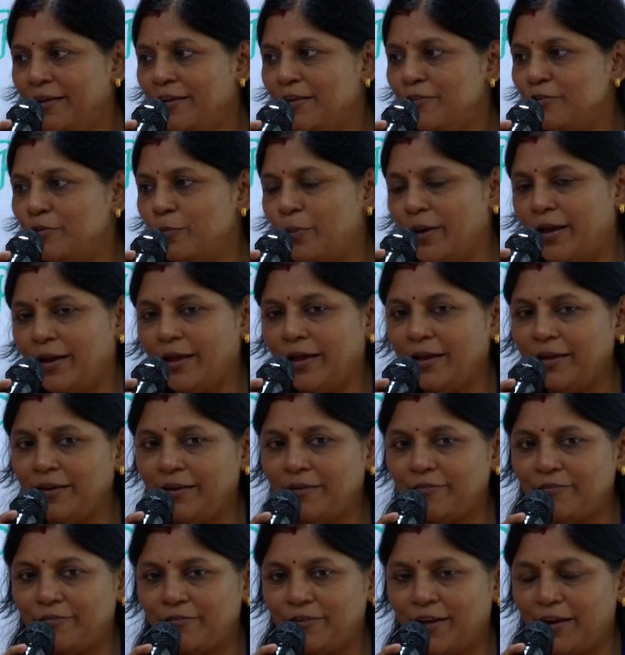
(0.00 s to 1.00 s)
So when
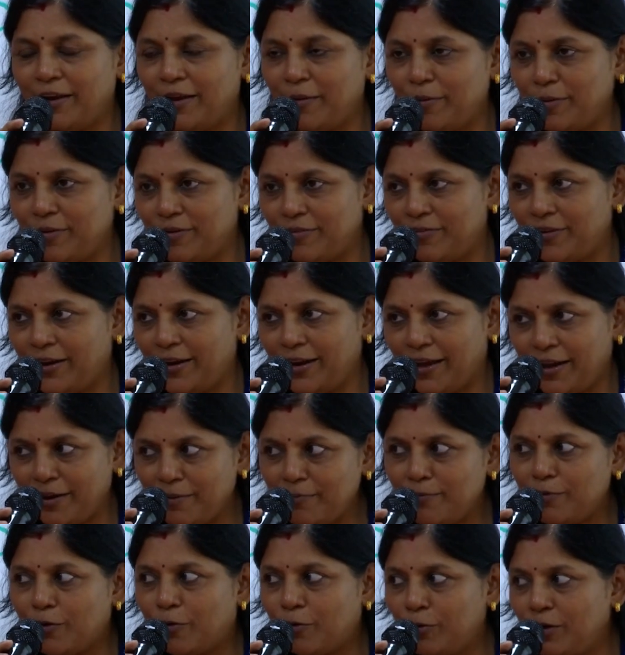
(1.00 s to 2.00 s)

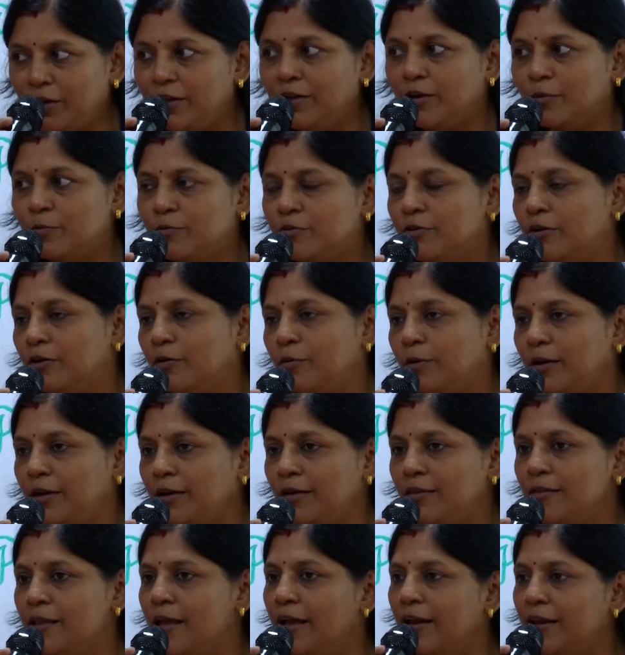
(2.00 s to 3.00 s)
I'm only
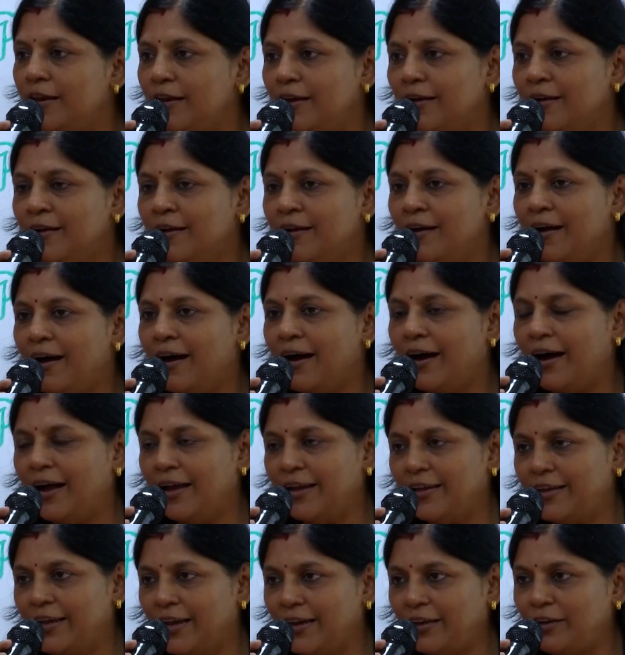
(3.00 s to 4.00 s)
observant, then
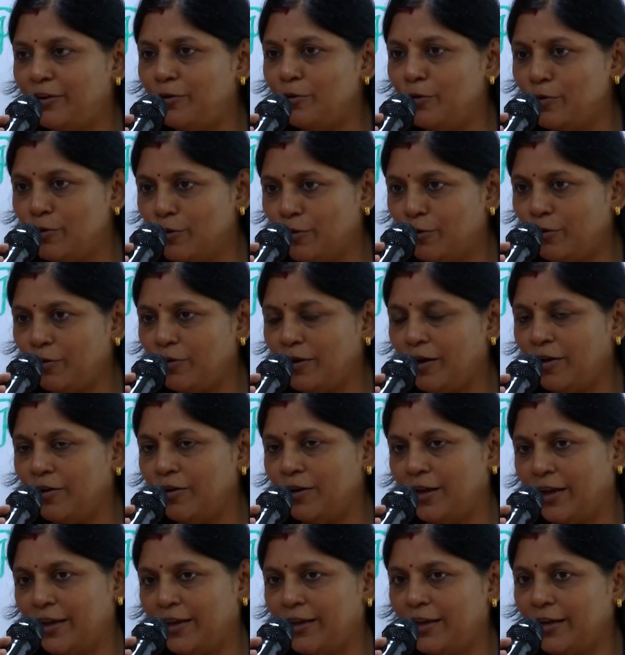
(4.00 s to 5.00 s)
I get to know
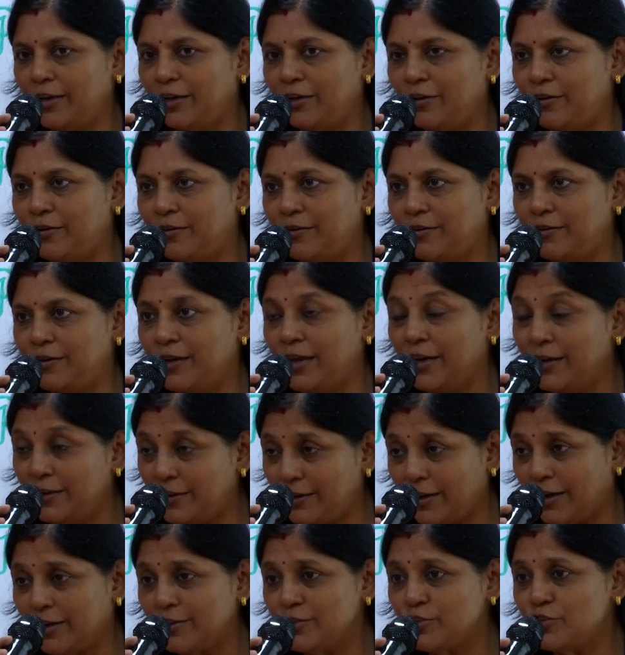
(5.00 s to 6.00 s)
or I get
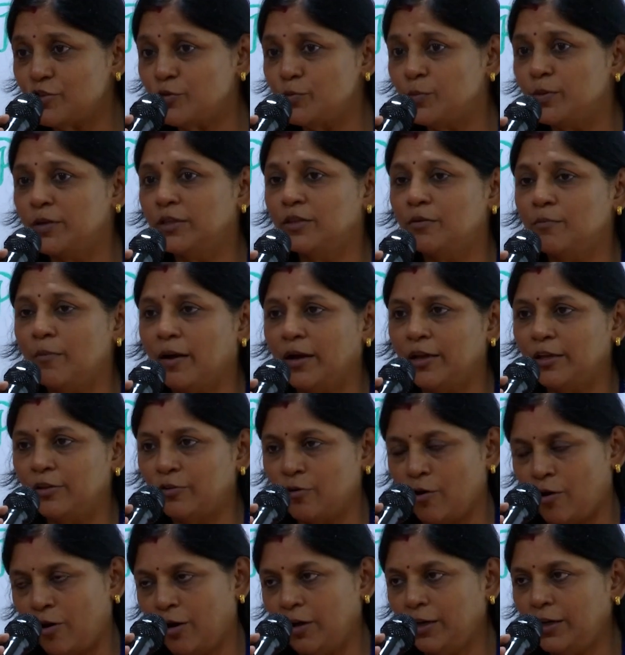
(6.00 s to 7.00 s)
in touch with my
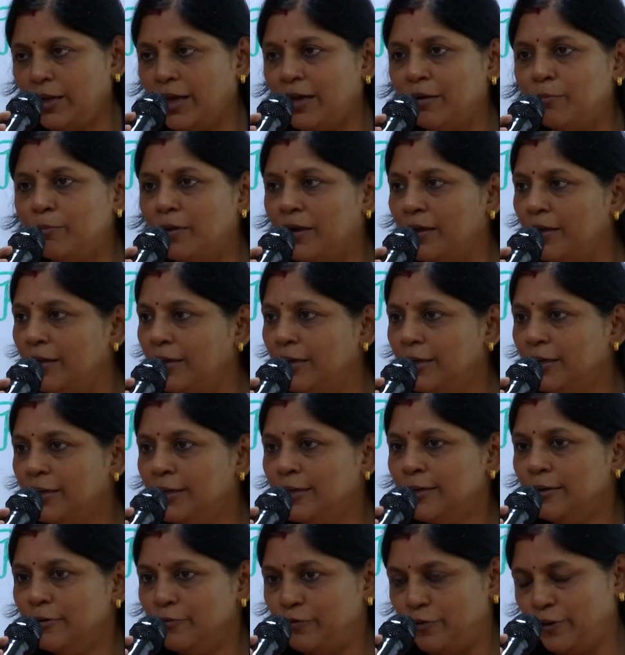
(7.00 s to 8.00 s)
thought and my
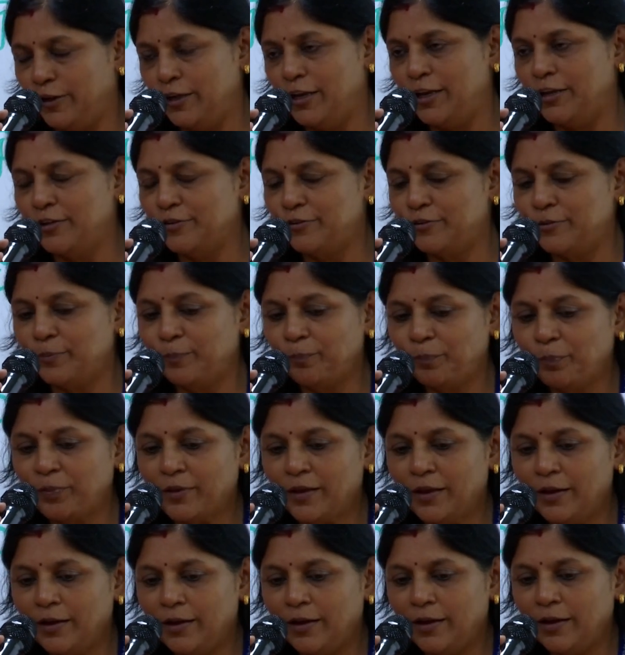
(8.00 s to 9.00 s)
feelings.
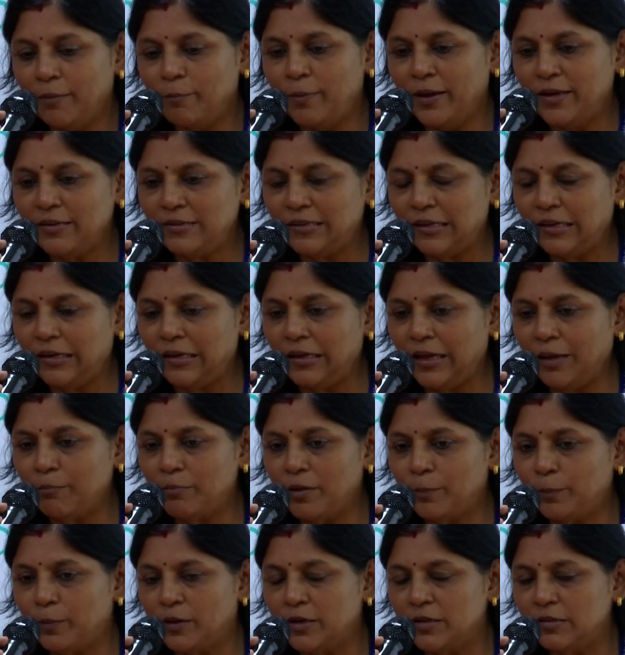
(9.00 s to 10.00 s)
Basically,
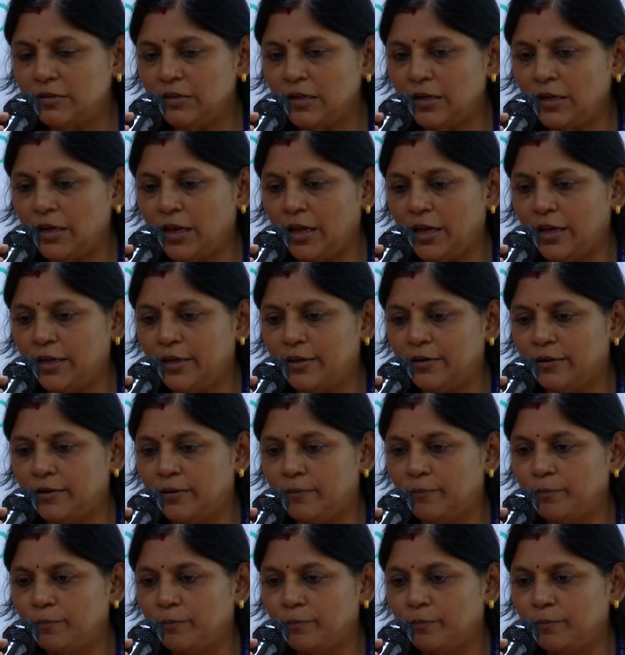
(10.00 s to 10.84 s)
I'm a person like,